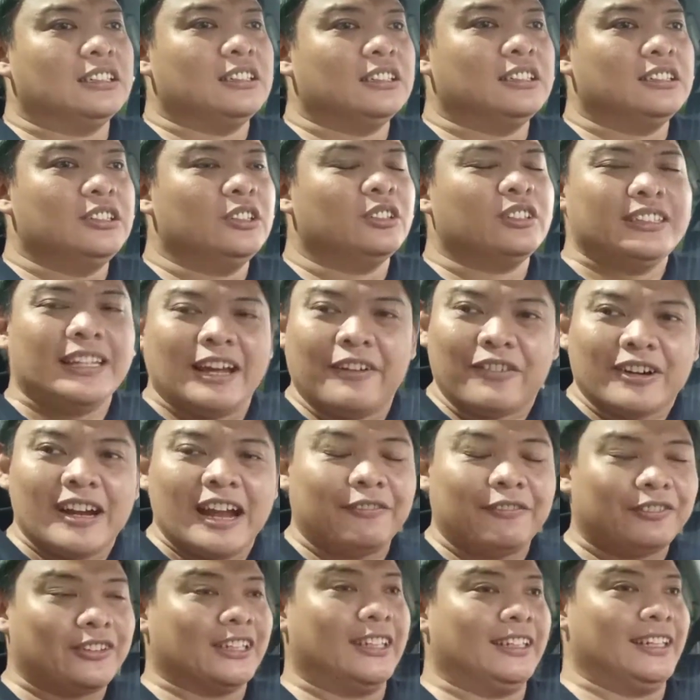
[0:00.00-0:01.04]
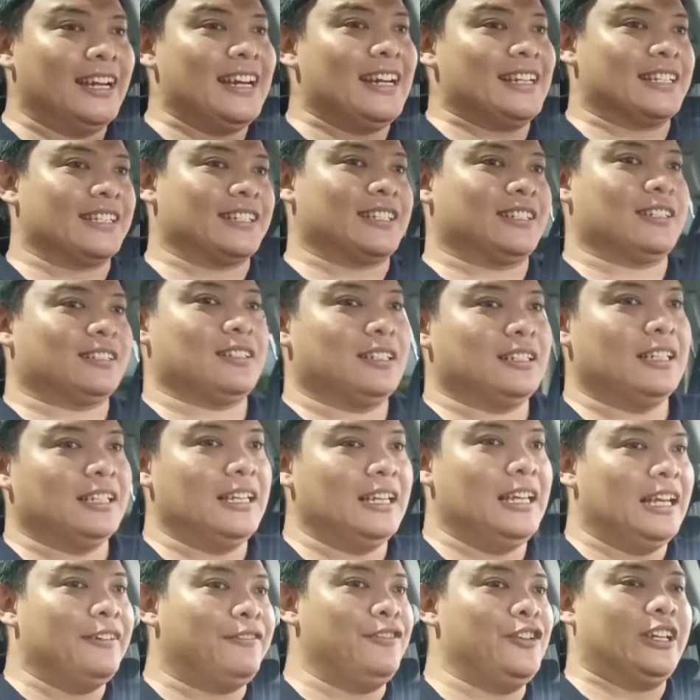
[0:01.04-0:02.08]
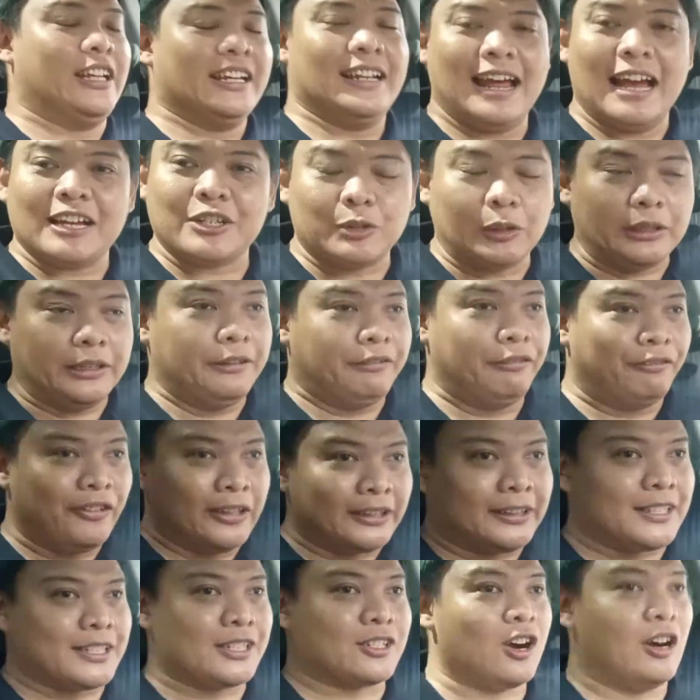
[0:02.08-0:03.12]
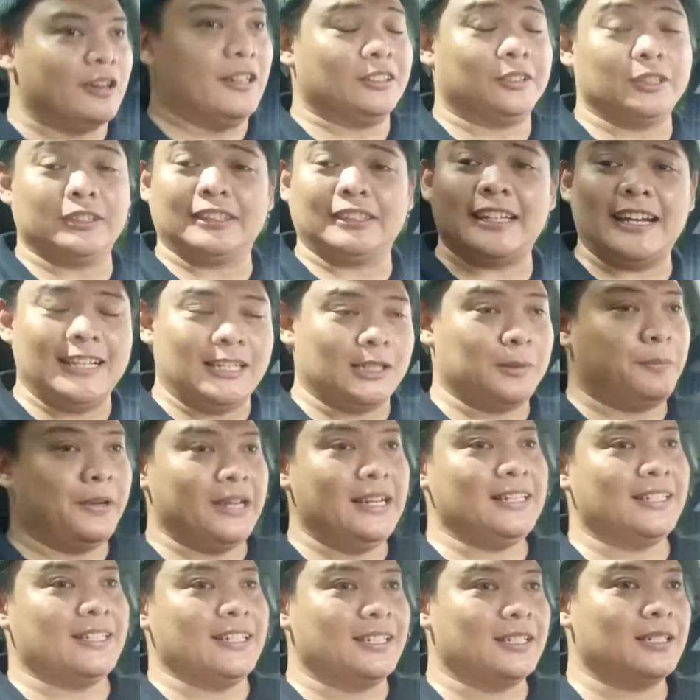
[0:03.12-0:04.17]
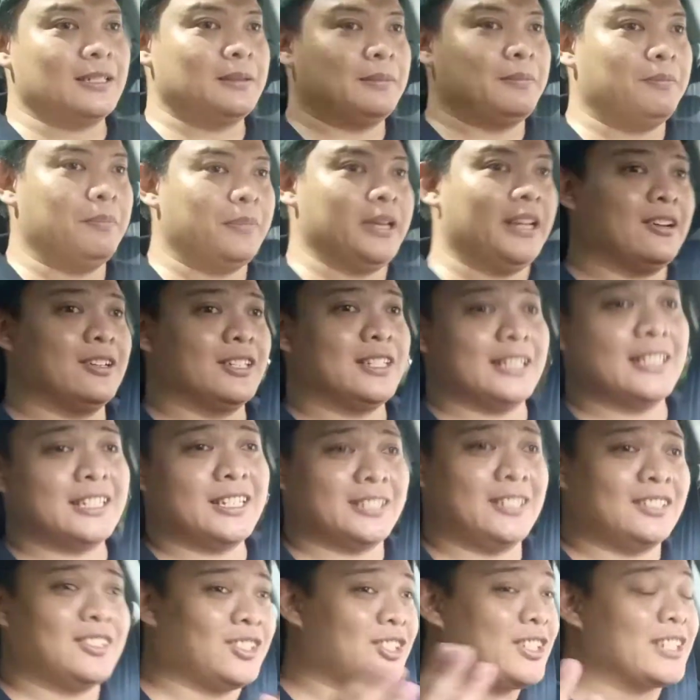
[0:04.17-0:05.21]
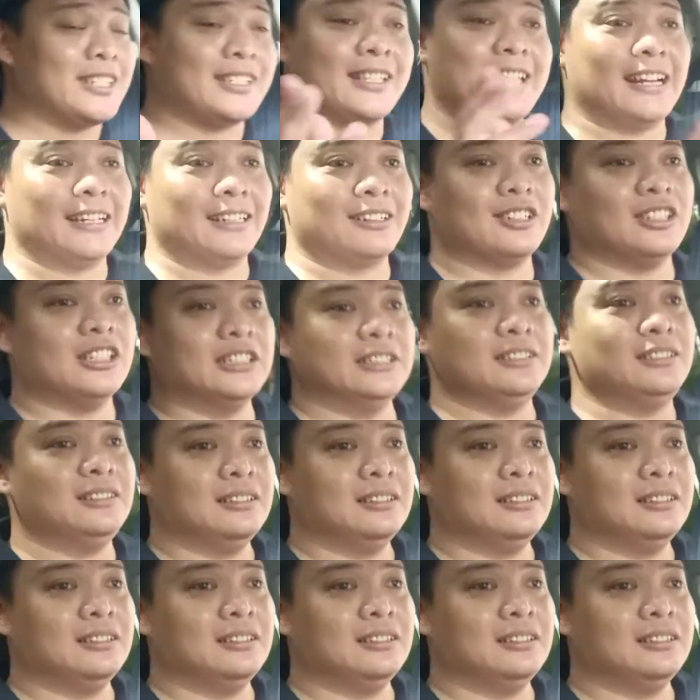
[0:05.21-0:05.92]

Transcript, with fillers: You'll never have to guess if you can actually fit this car into tight spaces because it's just that good.